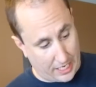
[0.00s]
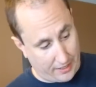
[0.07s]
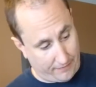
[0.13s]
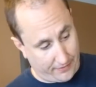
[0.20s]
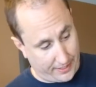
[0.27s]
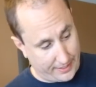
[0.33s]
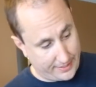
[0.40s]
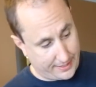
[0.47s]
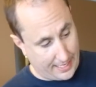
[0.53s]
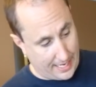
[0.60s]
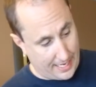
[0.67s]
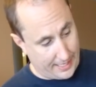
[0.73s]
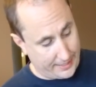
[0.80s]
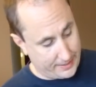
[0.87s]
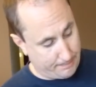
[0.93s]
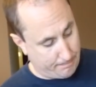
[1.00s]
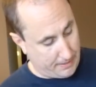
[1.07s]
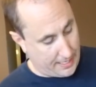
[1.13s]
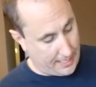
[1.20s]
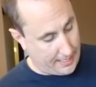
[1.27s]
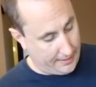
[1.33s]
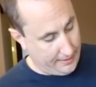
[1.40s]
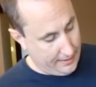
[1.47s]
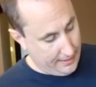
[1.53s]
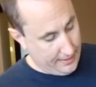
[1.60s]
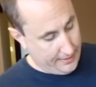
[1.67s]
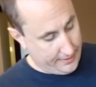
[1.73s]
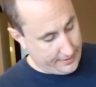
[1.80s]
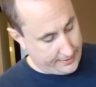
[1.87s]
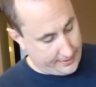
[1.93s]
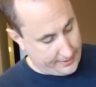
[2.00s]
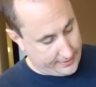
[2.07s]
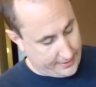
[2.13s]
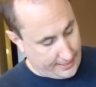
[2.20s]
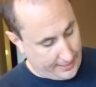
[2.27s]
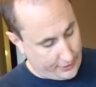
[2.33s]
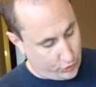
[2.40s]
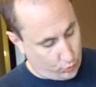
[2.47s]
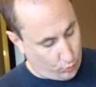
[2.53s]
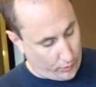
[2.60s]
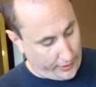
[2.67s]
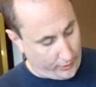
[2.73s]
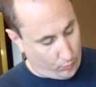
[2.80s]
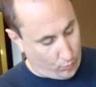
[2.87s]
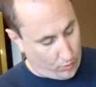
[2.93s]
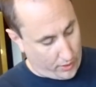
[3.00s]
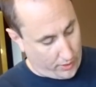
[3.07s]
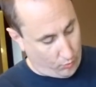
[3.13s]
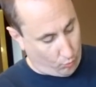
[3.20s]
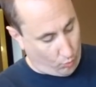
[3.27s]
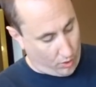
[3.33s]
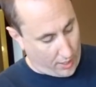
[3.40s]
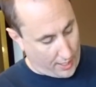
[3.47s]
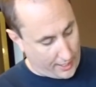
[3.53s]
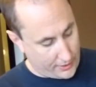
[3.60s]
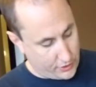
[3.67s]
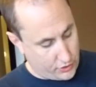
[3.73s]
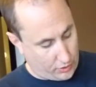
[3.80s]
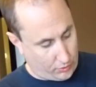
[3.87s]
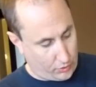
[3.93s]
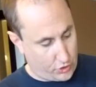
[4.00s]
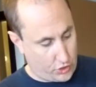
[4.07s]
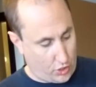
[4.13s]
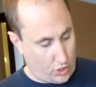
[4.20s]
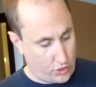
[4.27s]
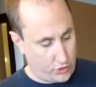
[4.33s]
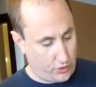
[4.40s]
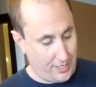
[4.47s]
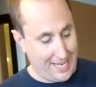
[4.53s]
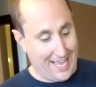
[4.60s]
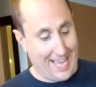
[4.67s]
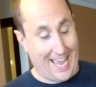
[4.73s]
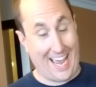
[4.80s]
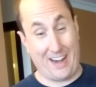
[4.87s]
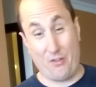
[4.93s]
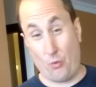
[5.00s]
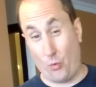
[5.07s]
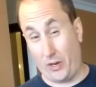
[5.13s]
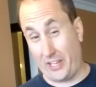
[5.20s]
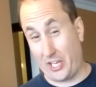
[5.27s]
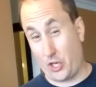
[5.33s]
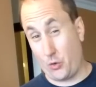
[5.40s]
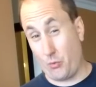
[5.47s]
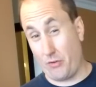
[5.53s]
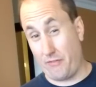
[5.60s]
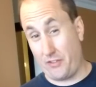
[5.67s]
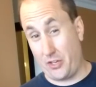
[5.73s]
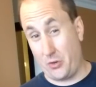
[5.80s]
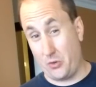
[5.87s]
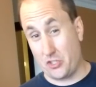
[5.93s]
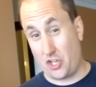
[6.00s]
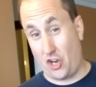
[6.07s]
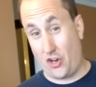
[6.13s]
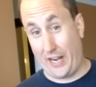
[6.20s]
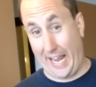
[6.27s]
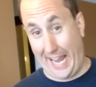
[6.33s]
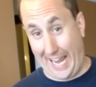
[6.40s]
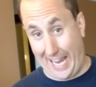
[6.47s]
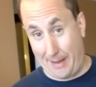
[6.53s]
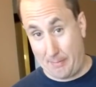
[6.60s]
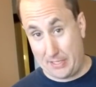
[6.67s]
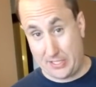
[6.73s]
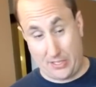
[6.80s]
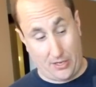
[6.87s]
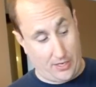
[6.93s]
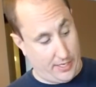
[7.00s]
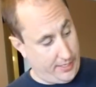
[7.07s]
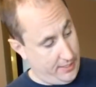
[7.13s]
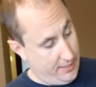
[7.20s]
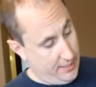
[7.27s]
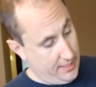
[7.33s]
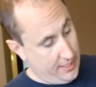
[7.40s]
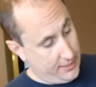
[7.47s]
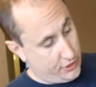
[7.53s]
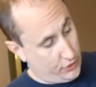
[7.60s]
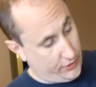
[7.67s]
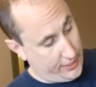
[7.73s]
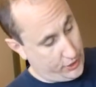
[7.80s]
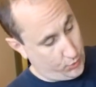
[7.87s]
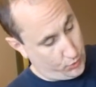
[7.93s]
of these guys, but this is a 21-watt solar charger. Had really good reviews on Amazon. So this